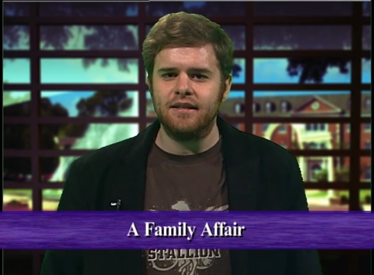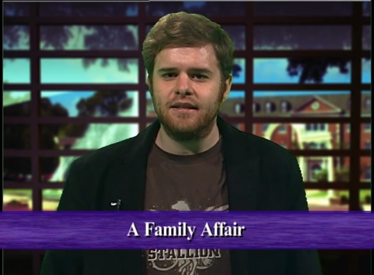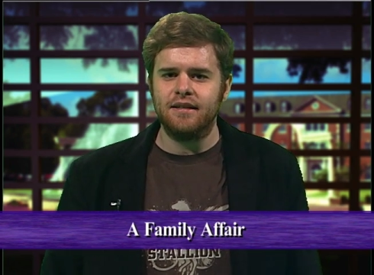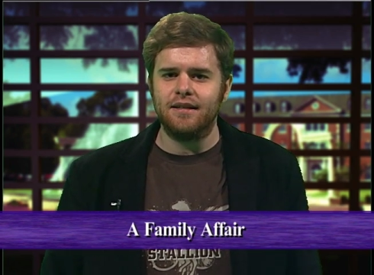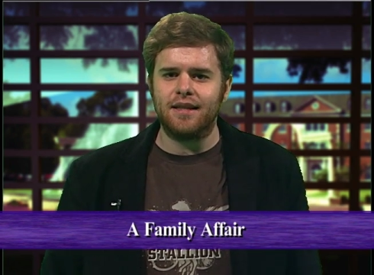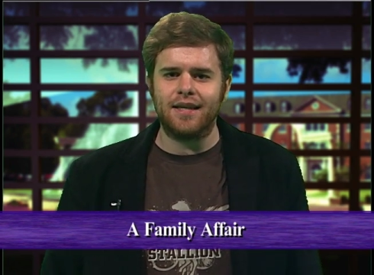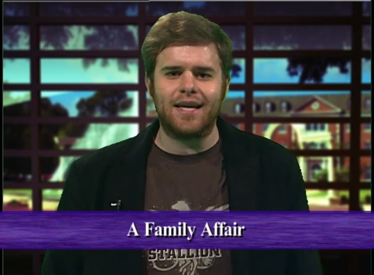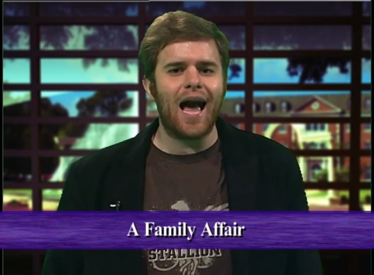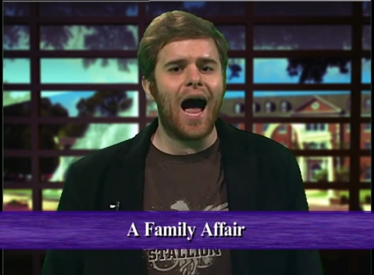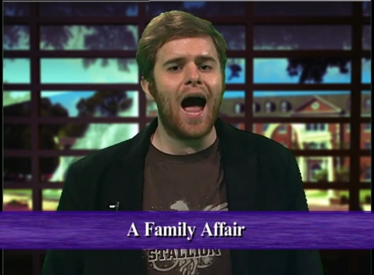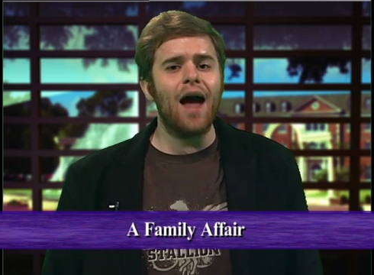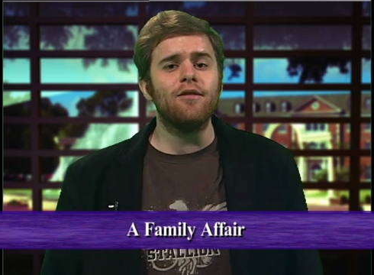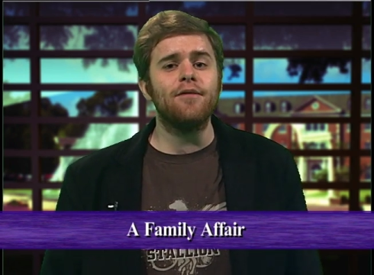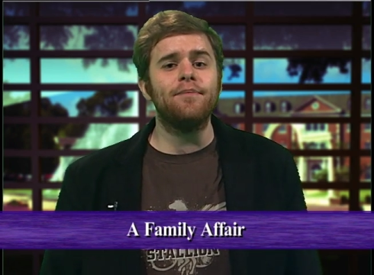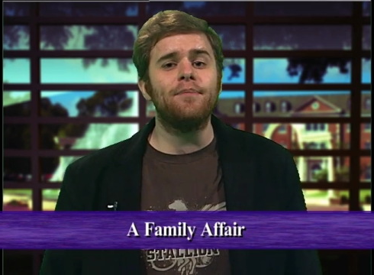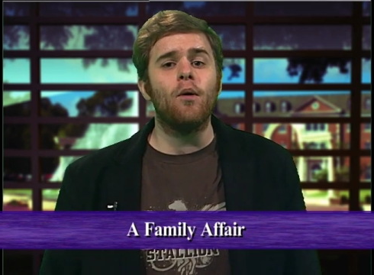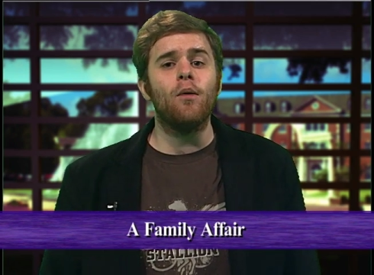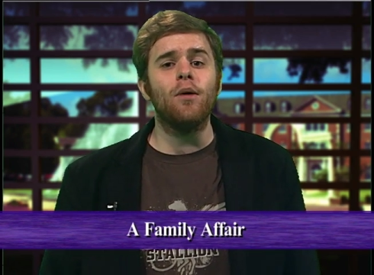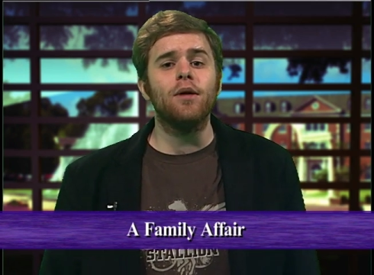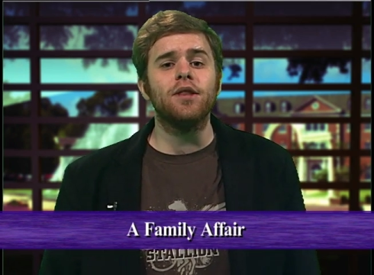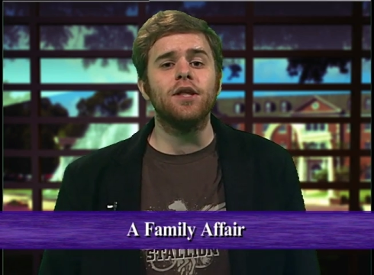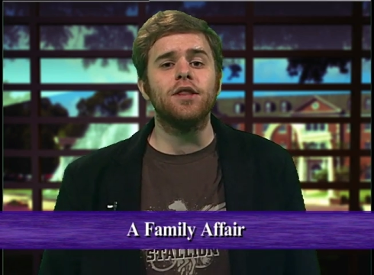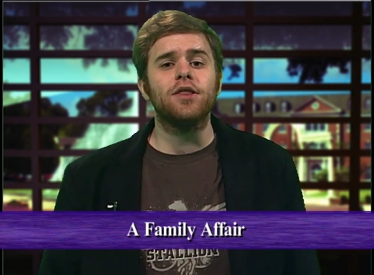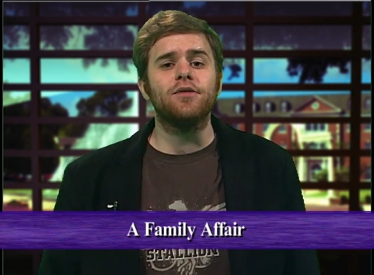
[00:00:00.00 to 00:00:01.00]
The guy
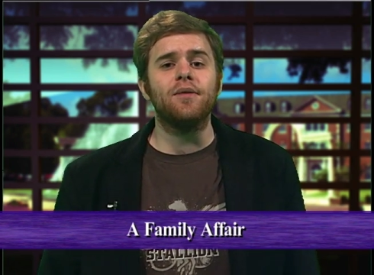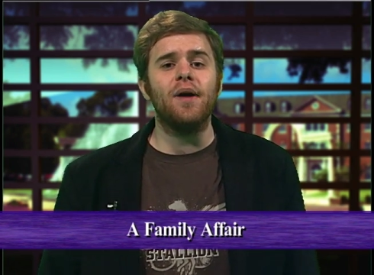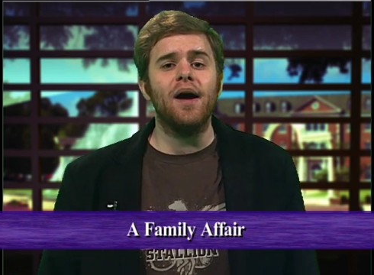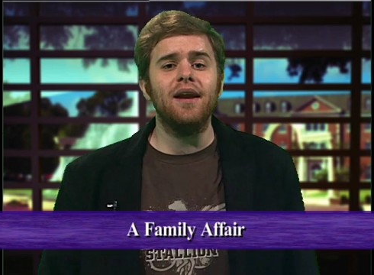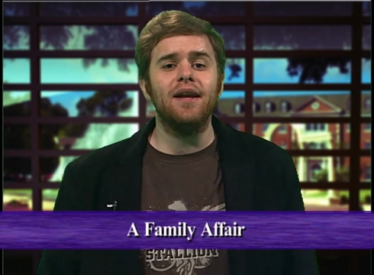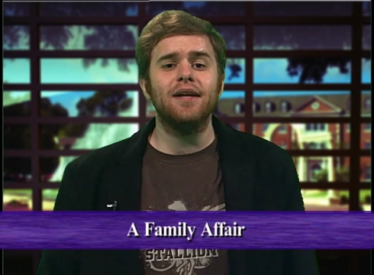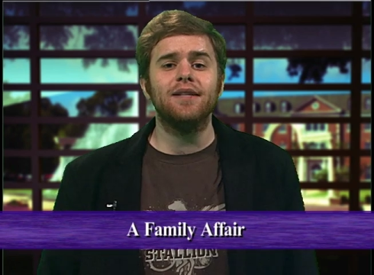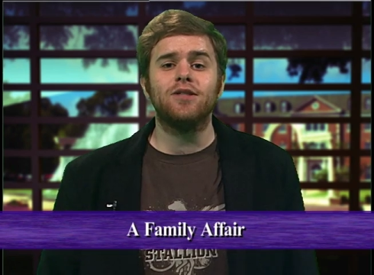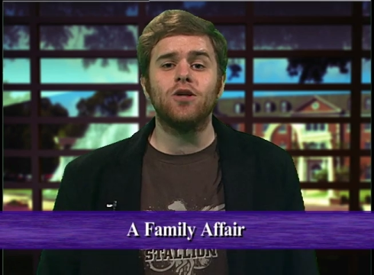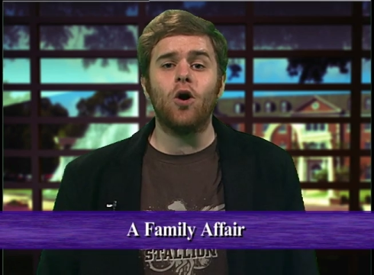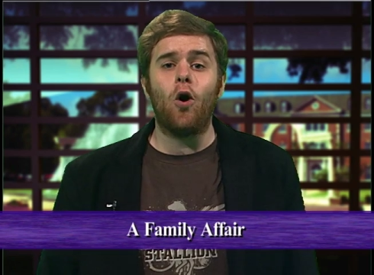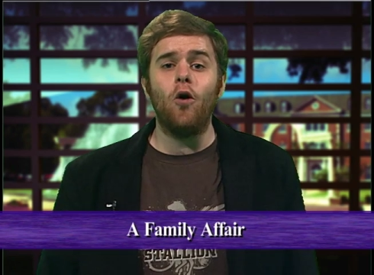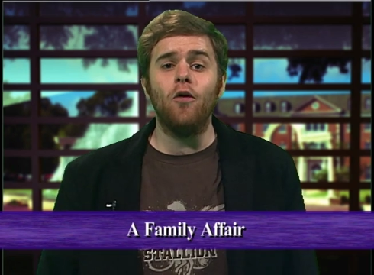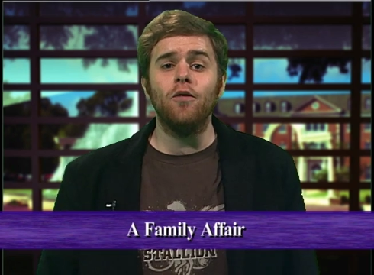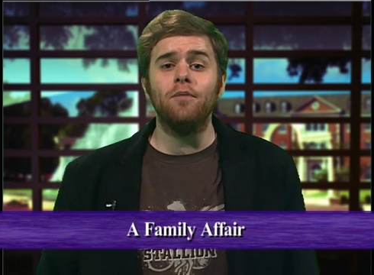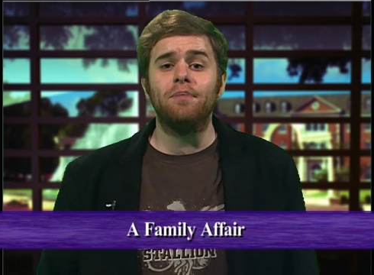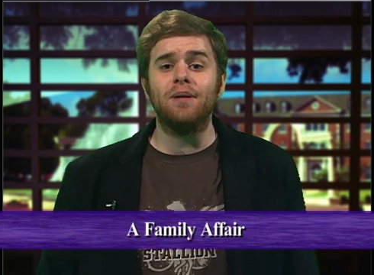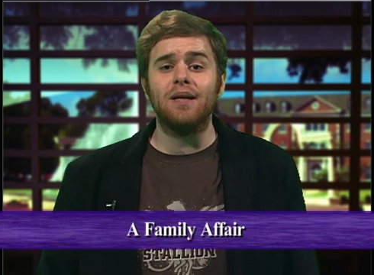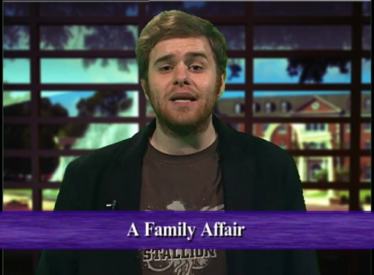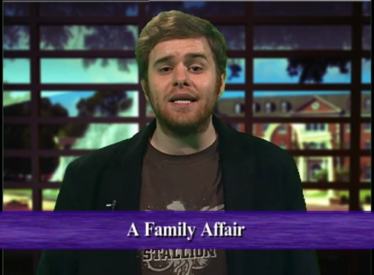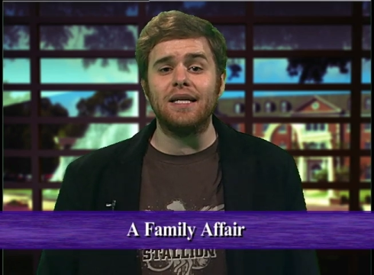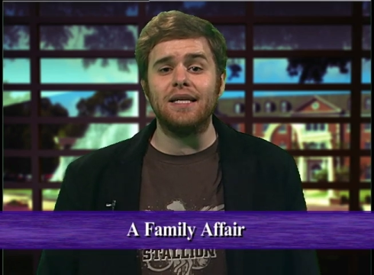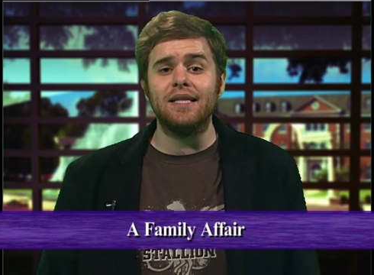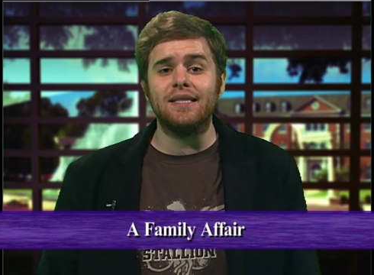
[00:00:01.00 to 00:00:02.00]
reported the threat and told
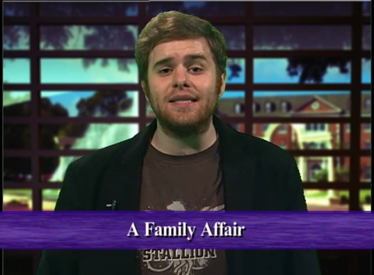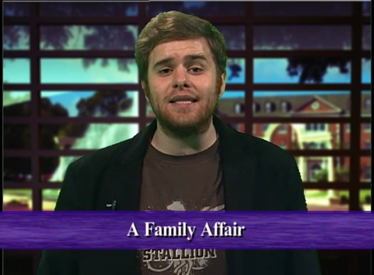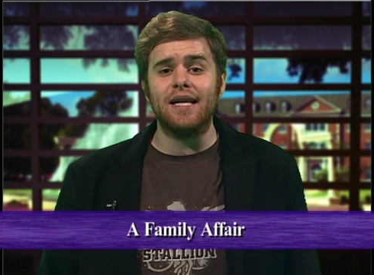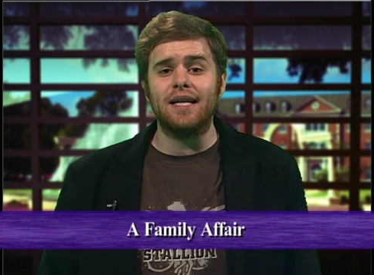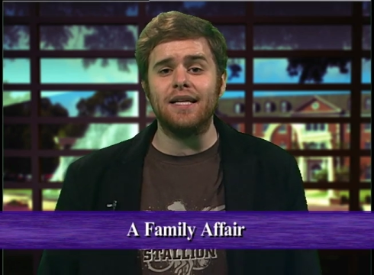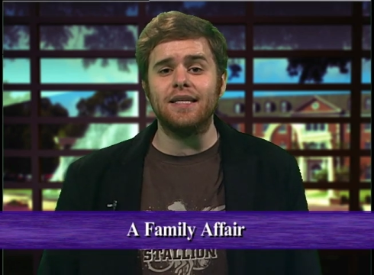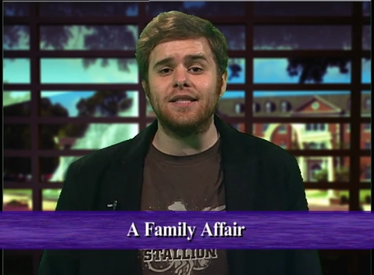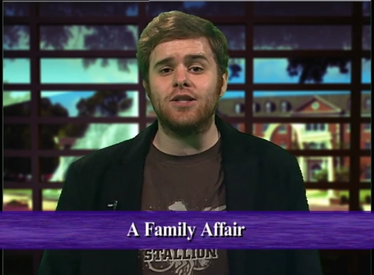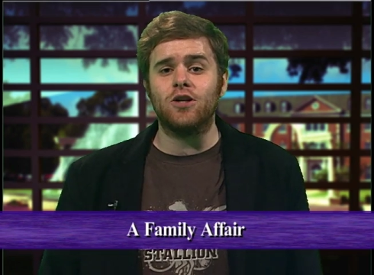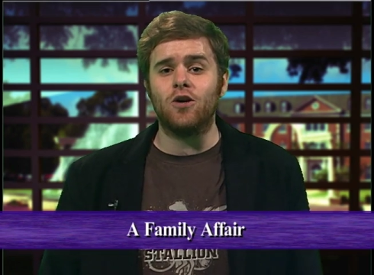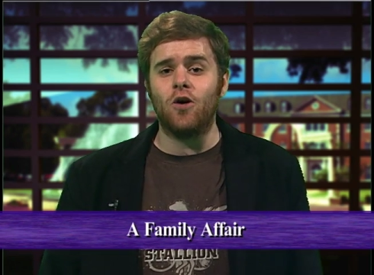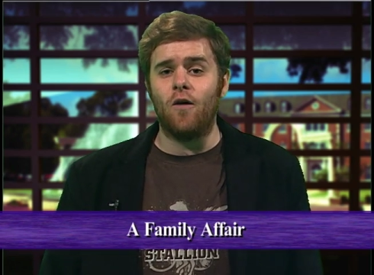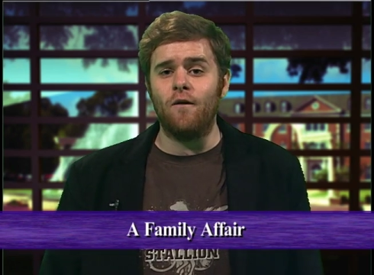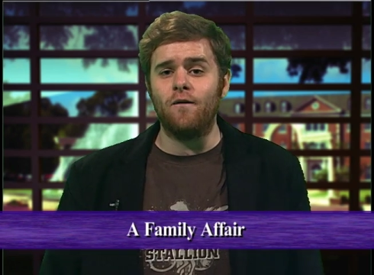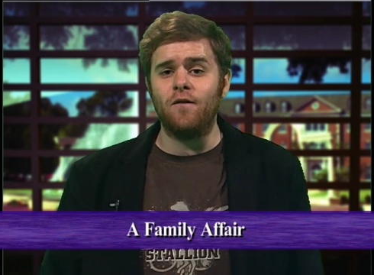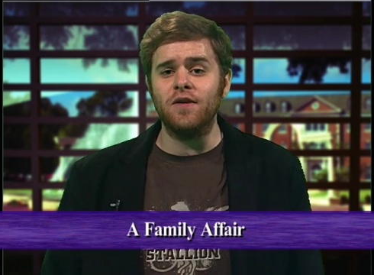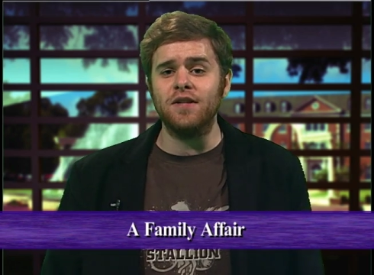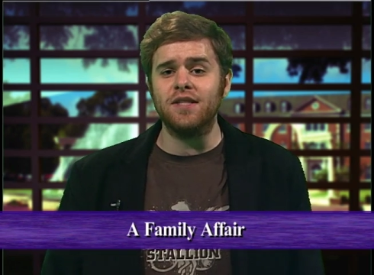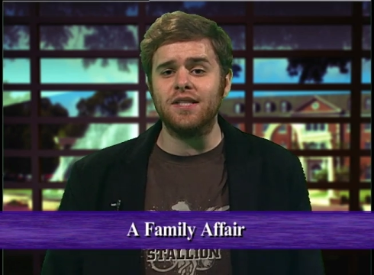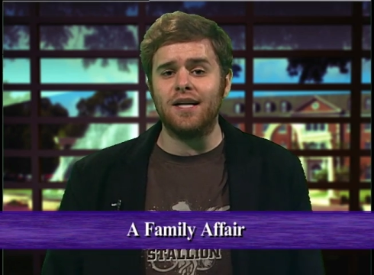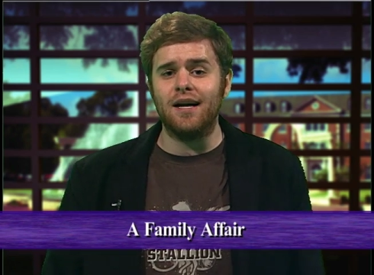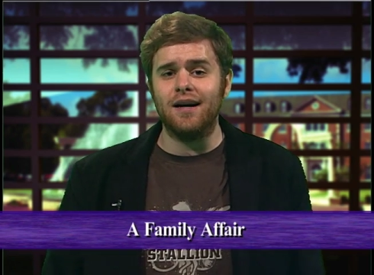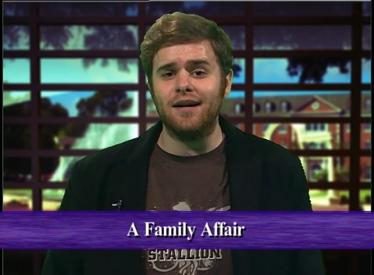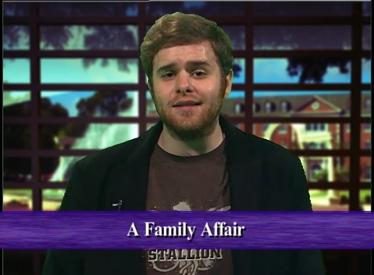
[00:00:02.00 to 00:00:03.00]
police that his
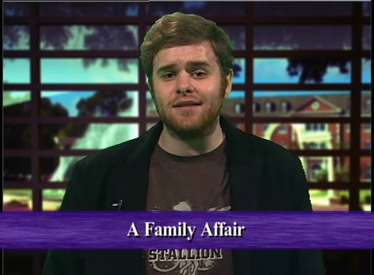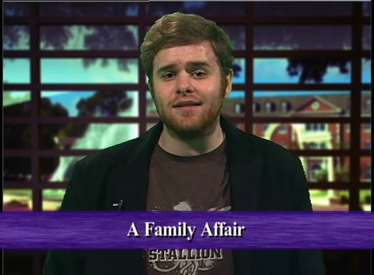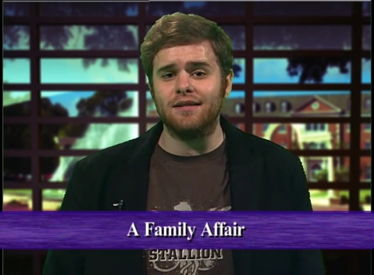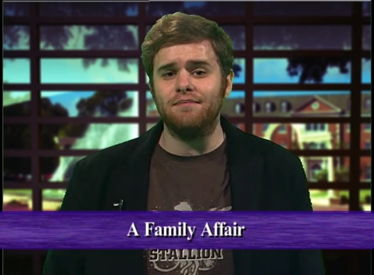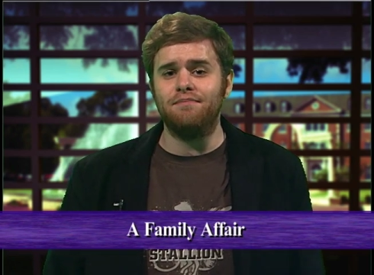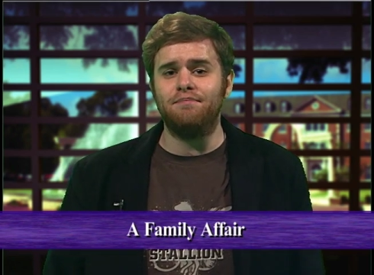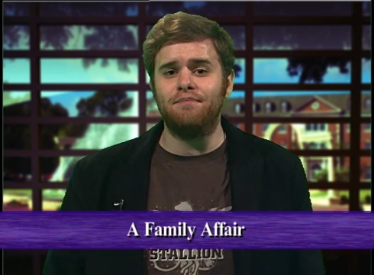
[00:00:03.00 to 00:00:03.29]
girlfriend's cousin